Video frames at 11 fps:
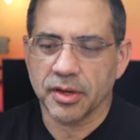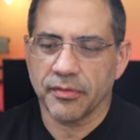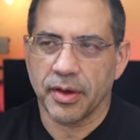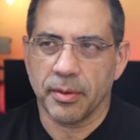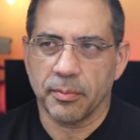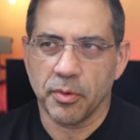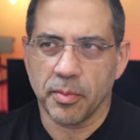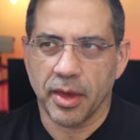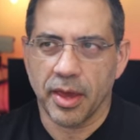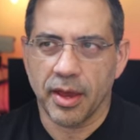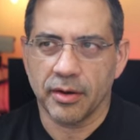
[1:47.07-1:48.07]
And if I put
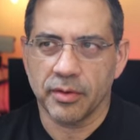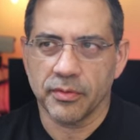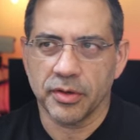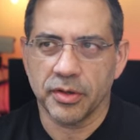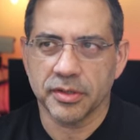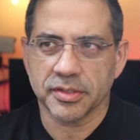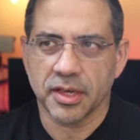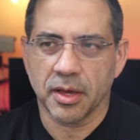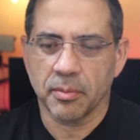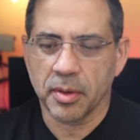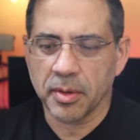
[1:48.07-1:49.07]
my hand over it, you can see
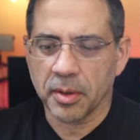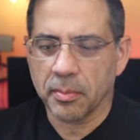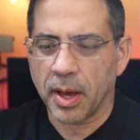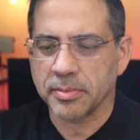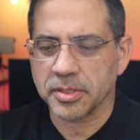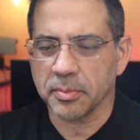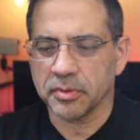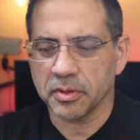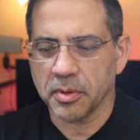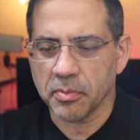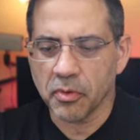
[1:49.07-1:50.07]
how maybe it pops up a
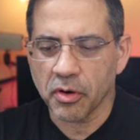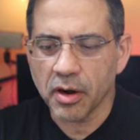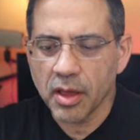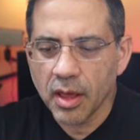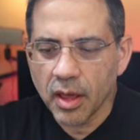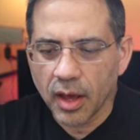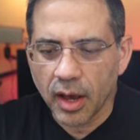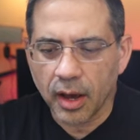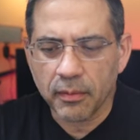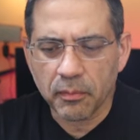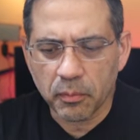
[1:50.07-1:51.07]
little bit more. Uh,